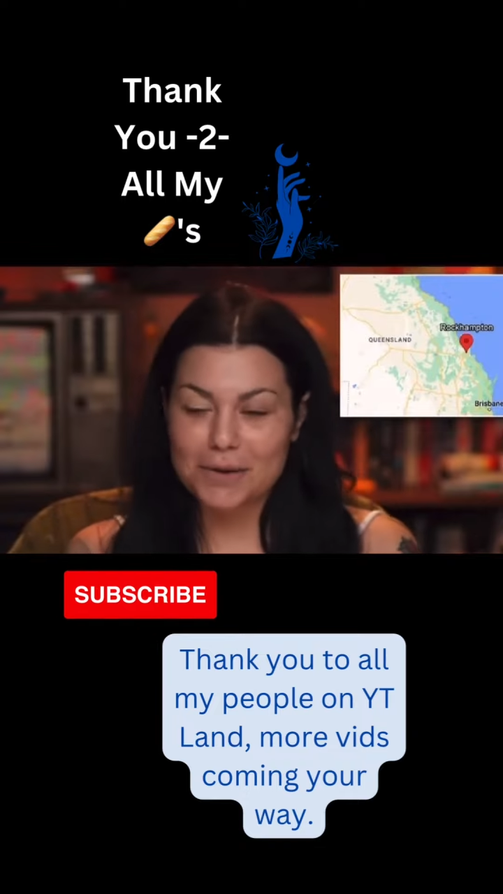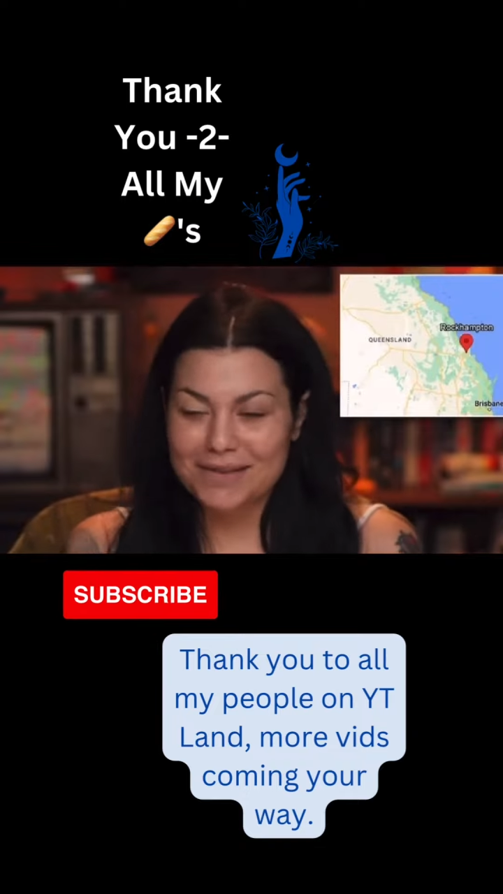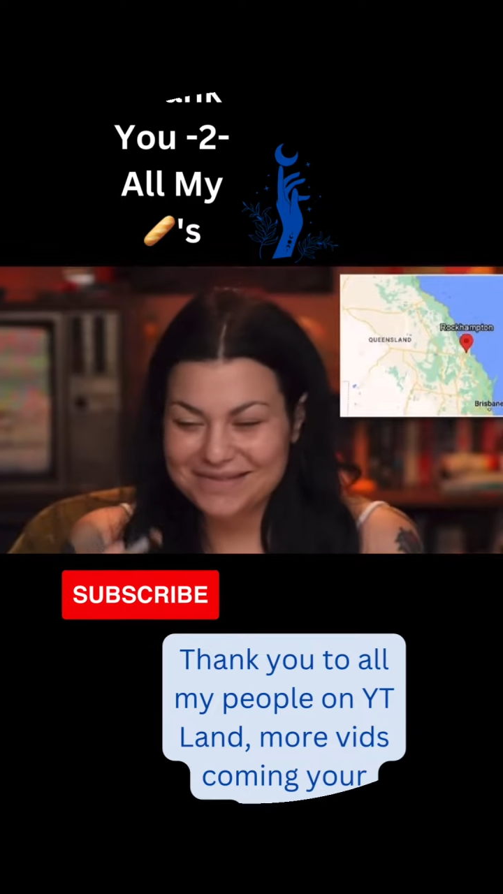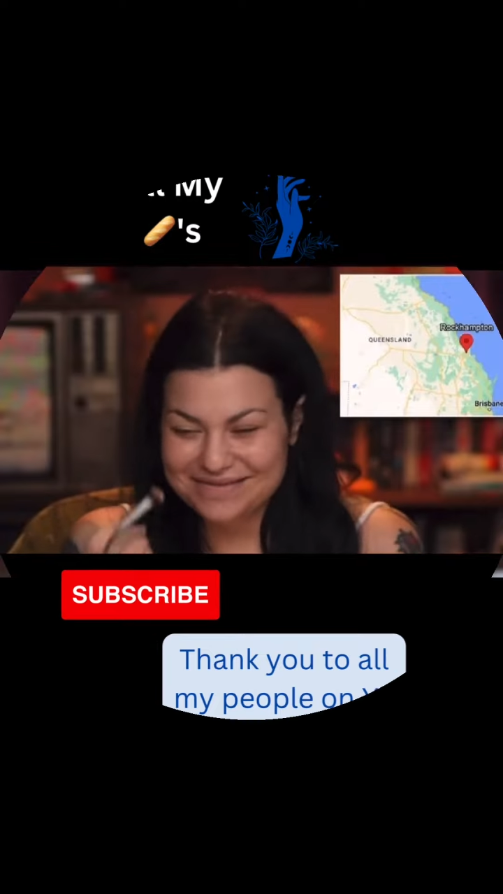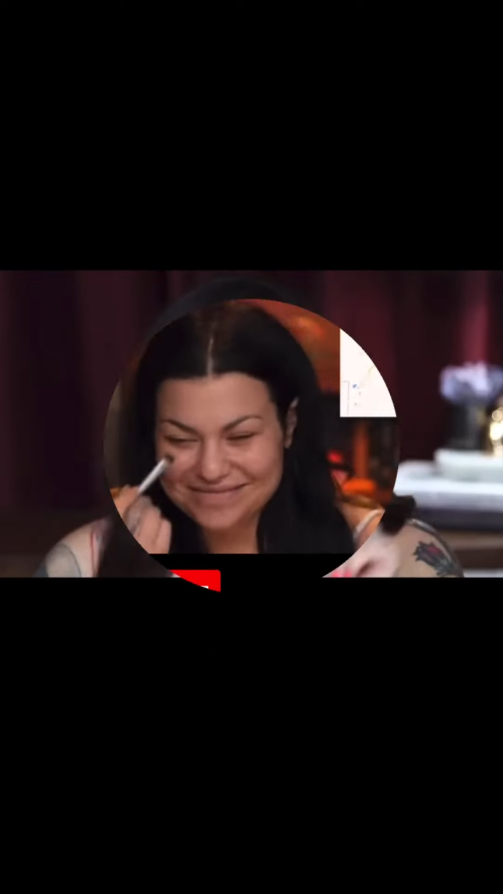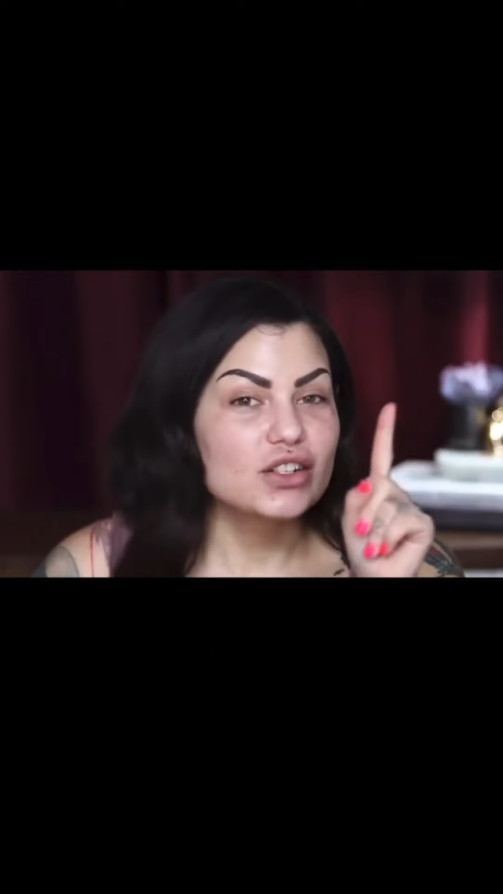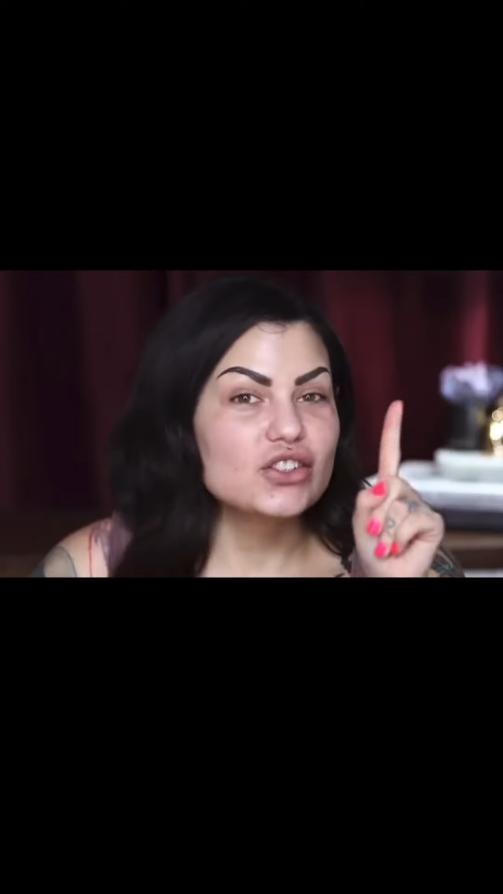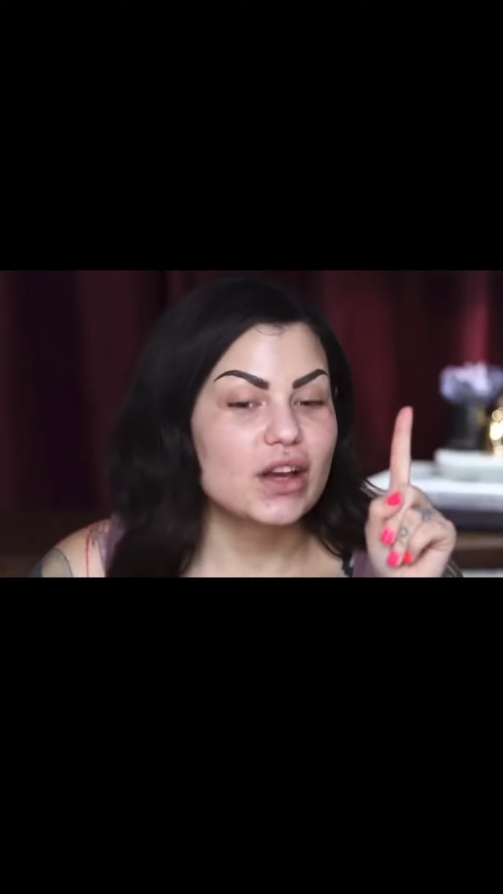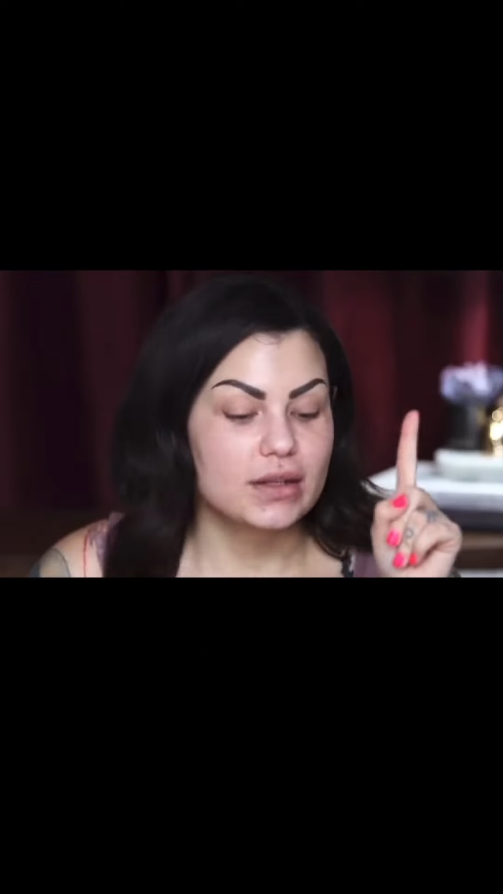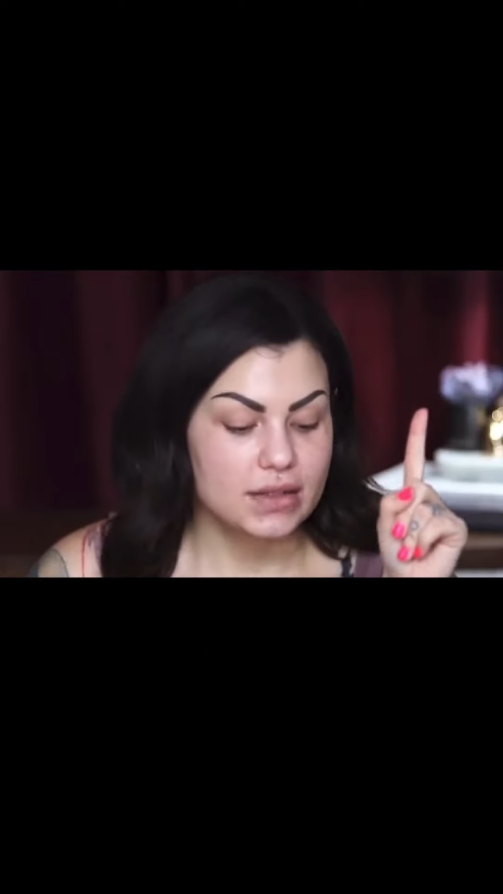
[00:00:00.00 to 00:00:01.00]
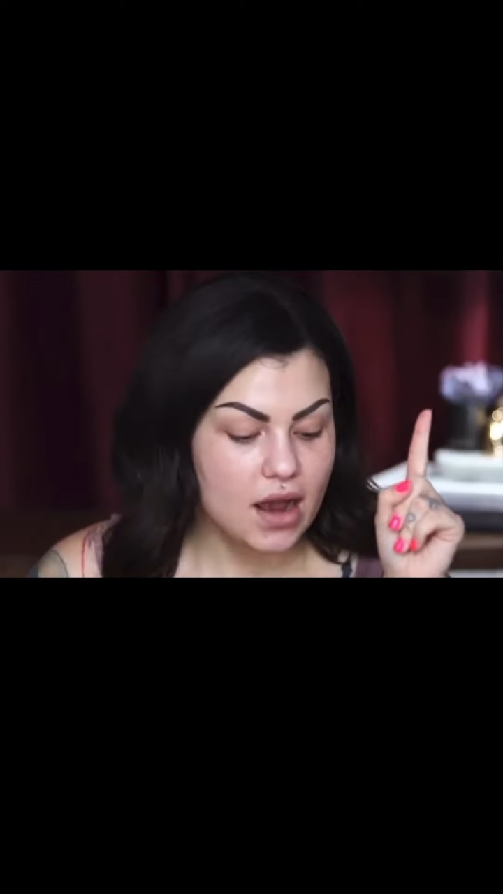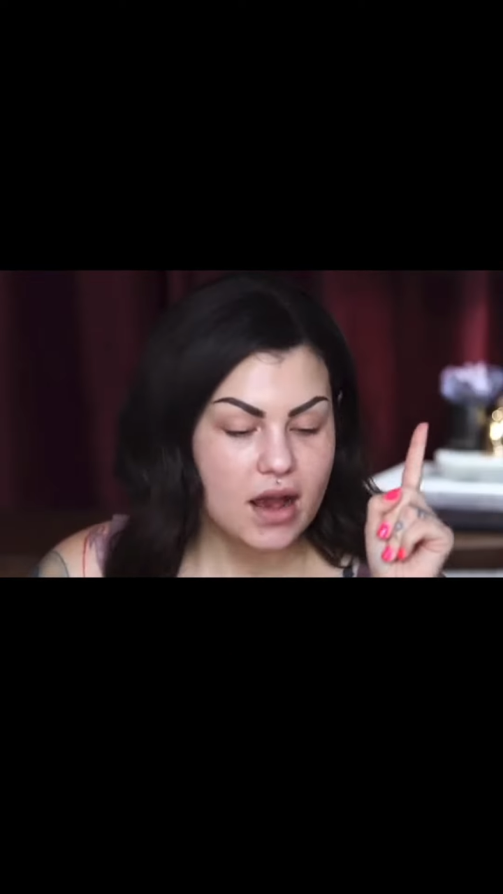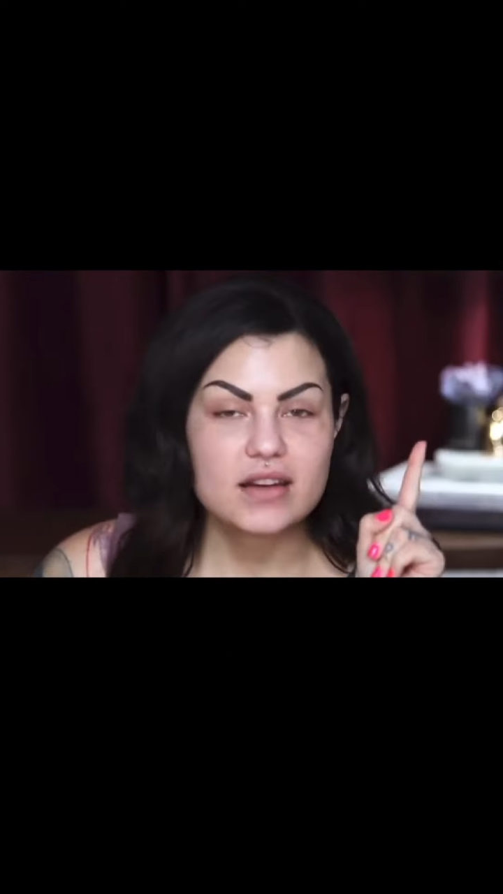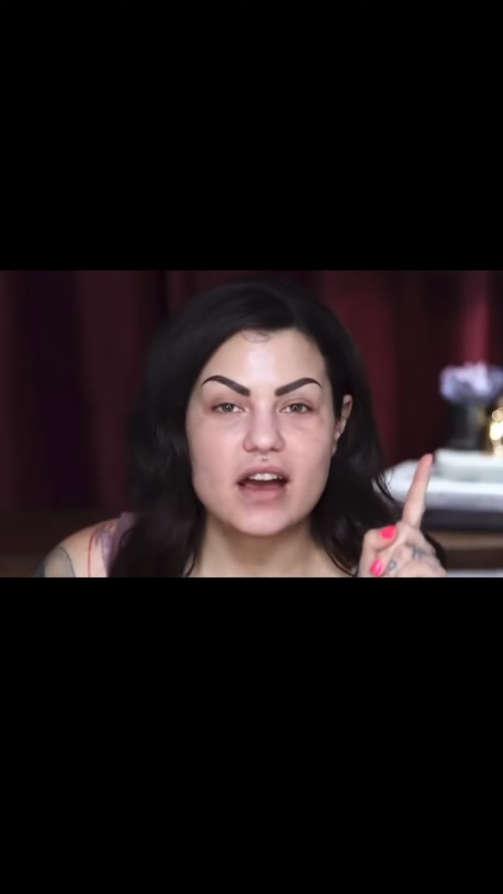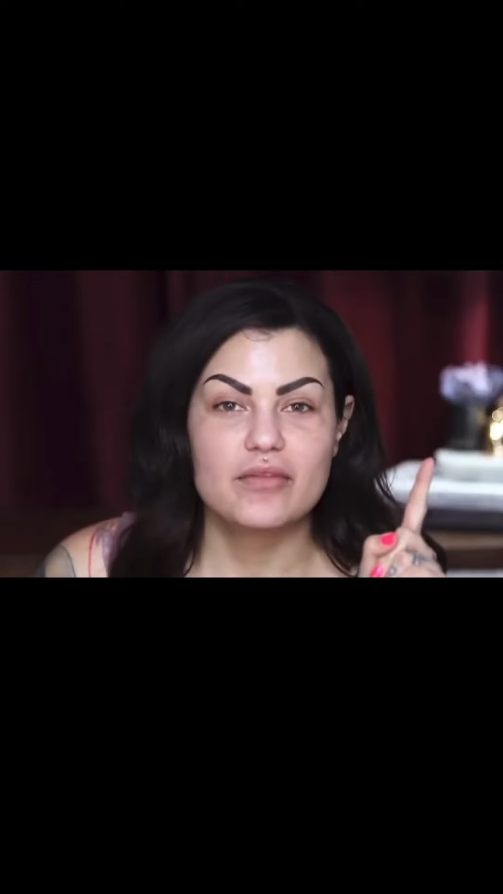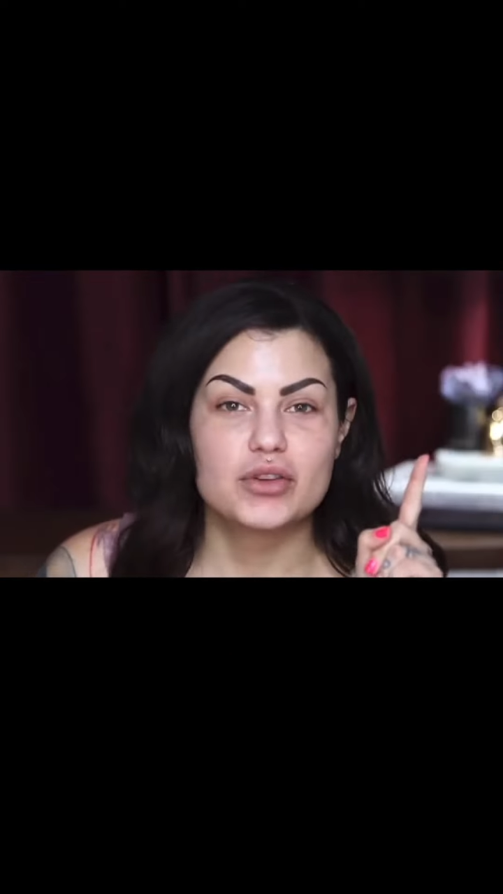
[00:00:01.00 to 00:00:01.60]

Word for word: I watched a ton of